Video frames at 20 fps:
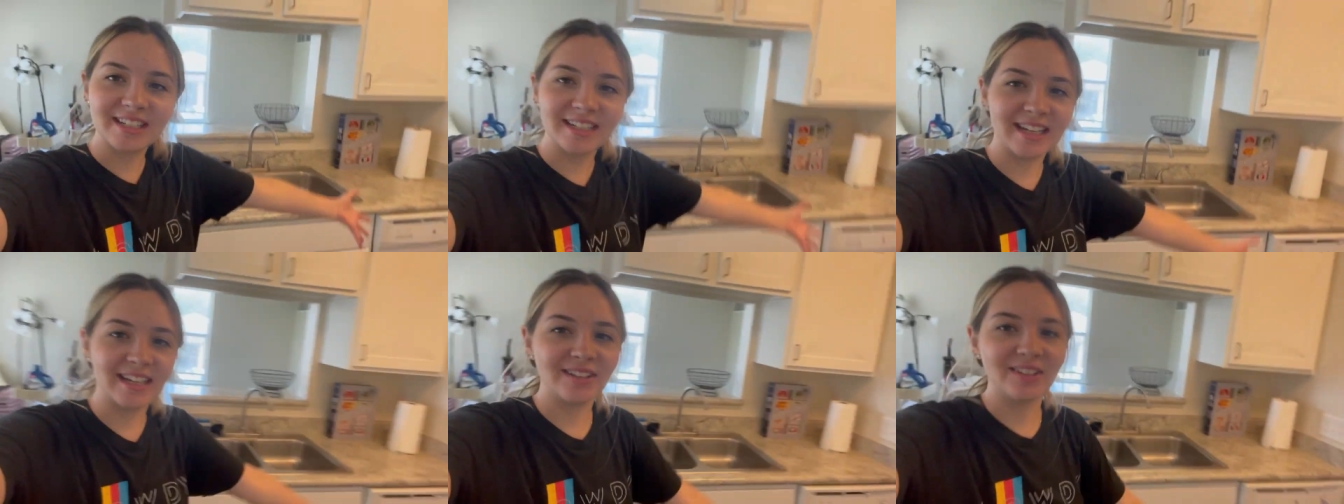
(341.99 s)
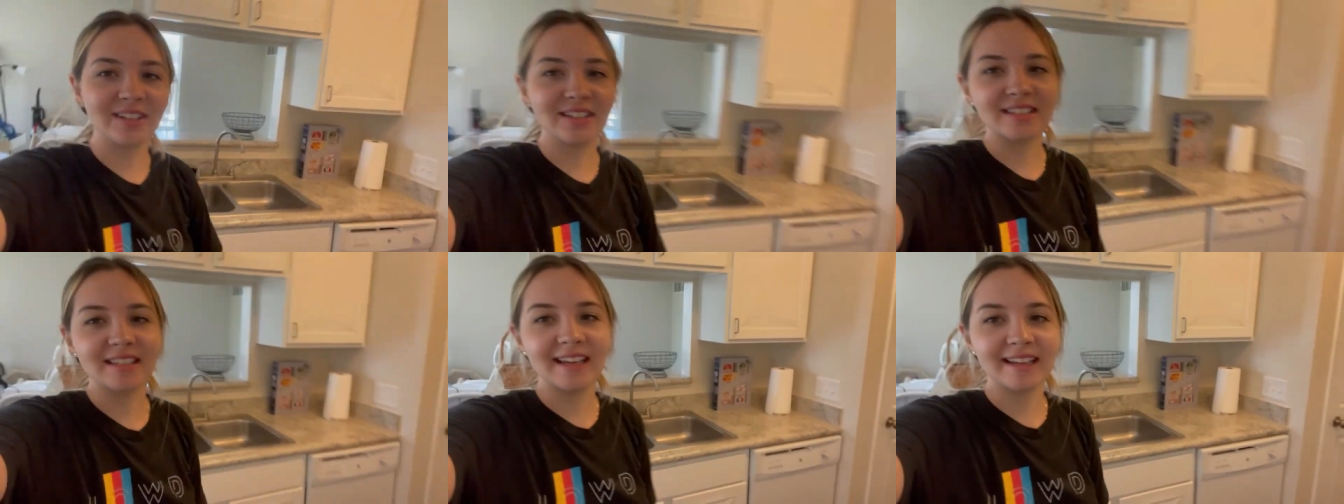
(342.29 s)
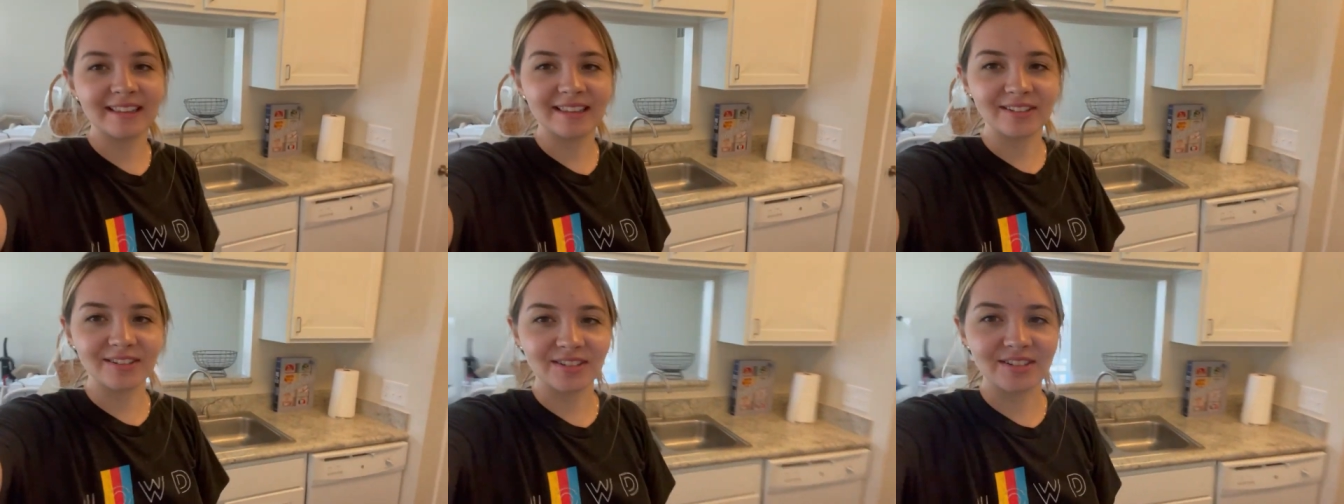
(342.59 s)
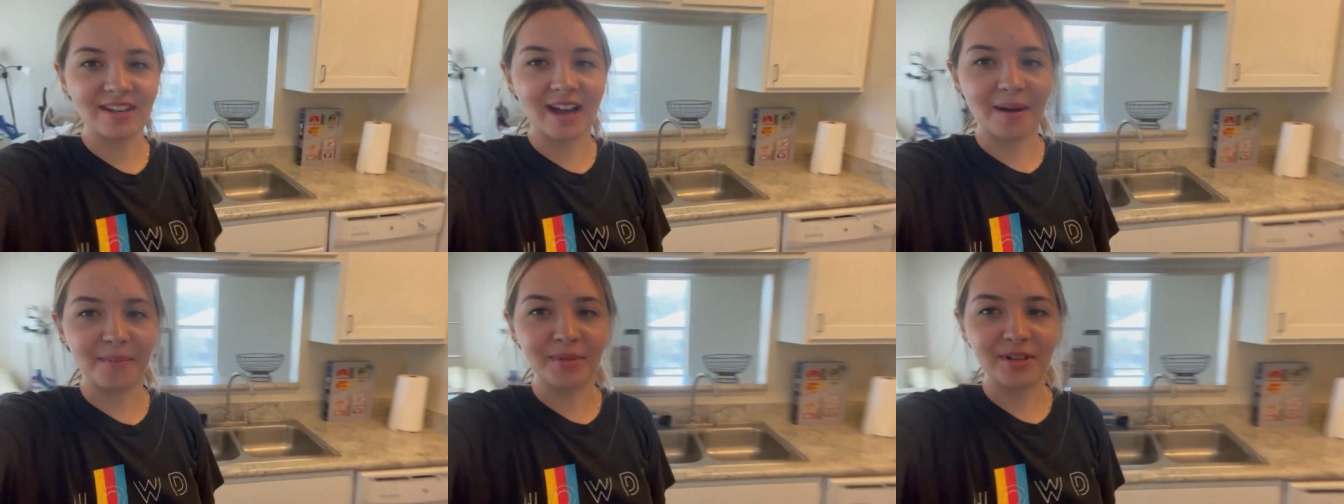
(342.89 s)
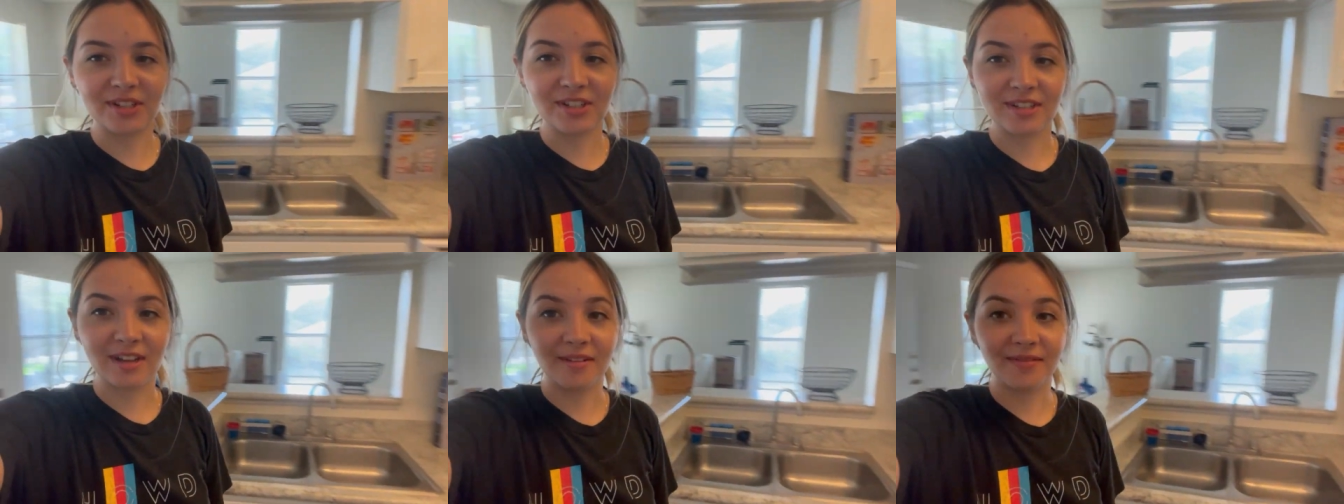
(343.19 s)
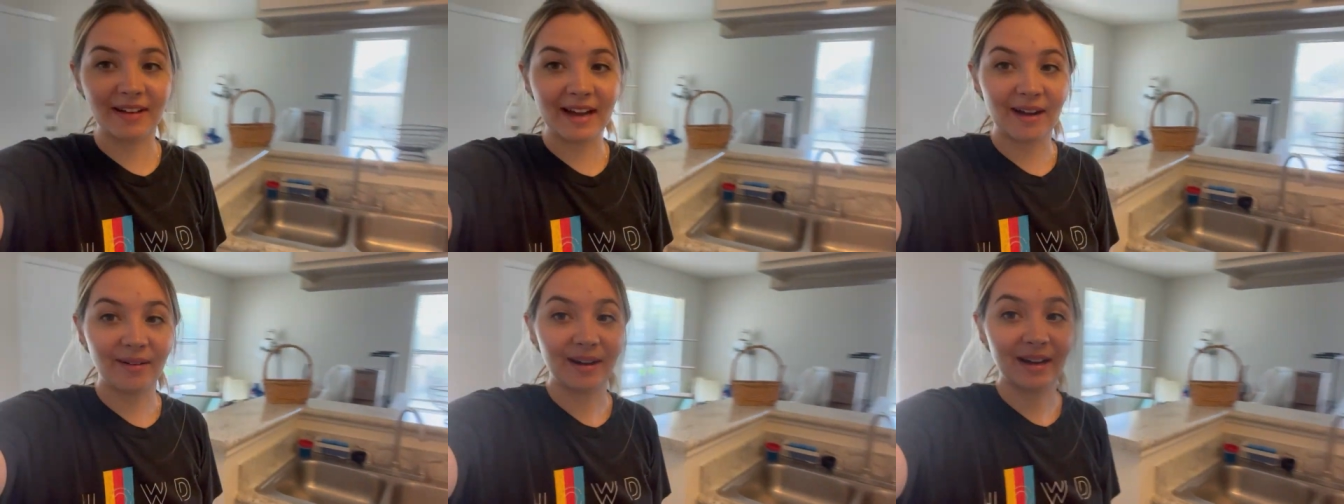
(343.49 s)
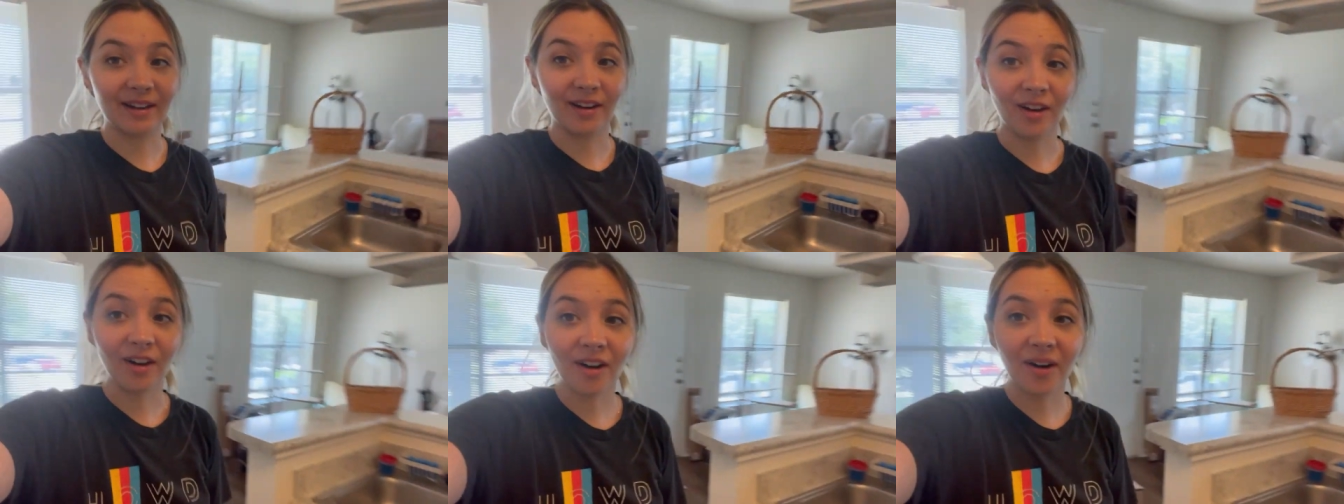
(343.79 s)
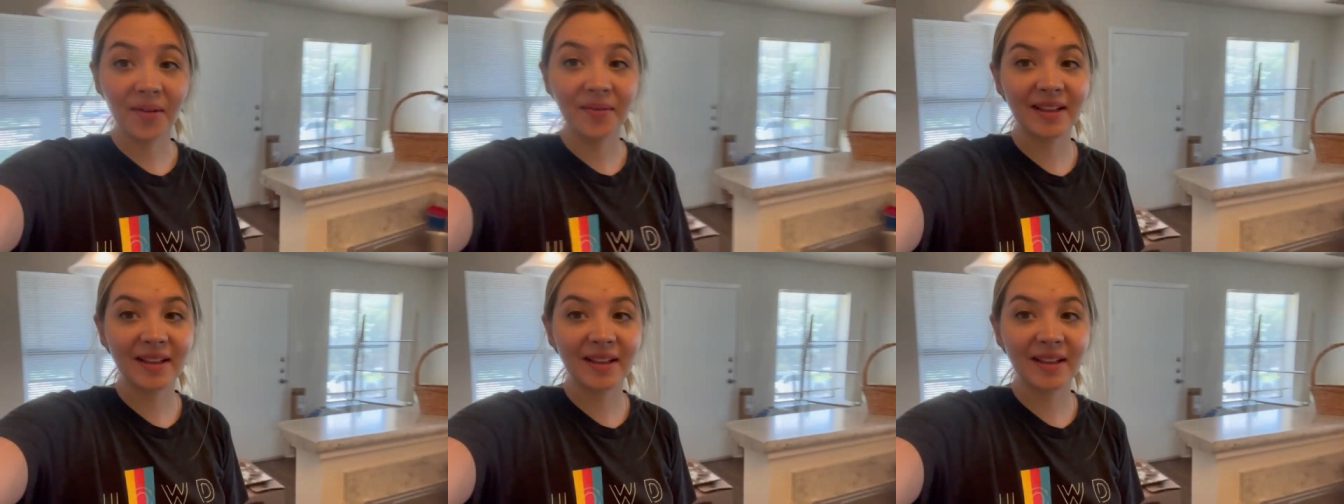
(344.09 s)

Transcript: It looks like there's not much stuff out at all.